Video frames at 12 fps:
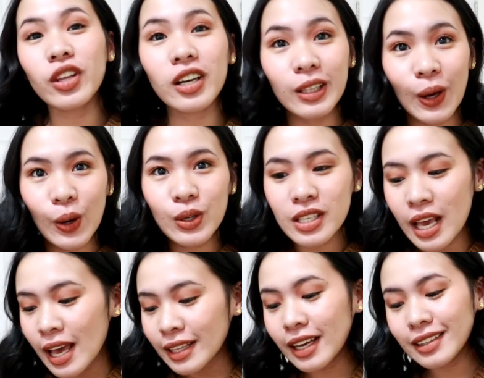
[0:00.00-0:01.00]
you the clothes
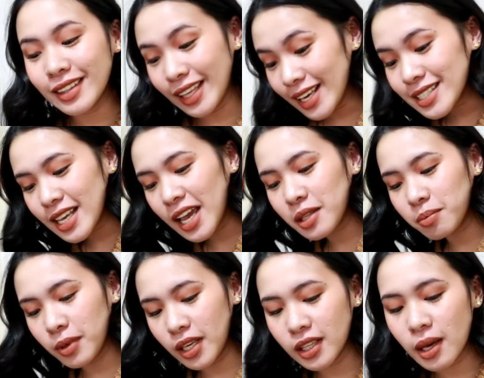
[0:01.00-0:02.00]
that they
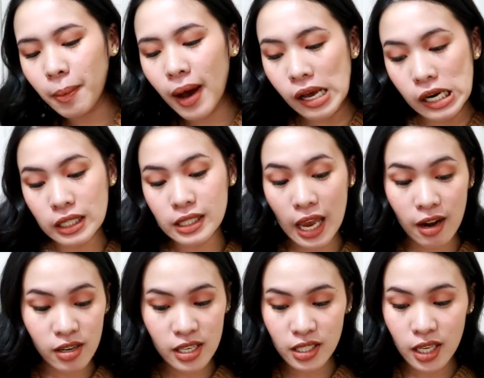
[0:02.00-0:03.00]
sent me na parang
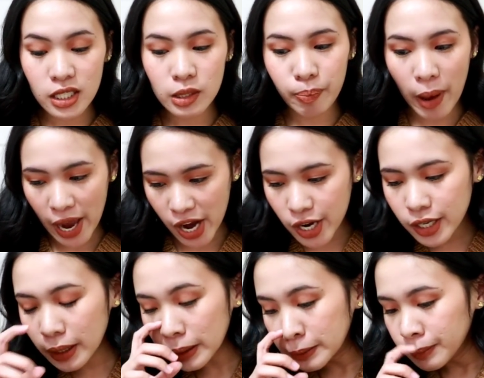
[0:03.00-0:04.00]
series
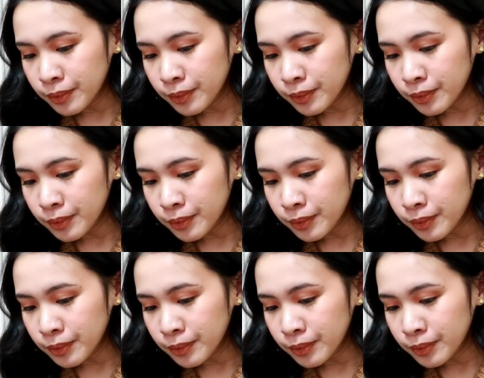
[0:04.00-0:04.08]
inspired.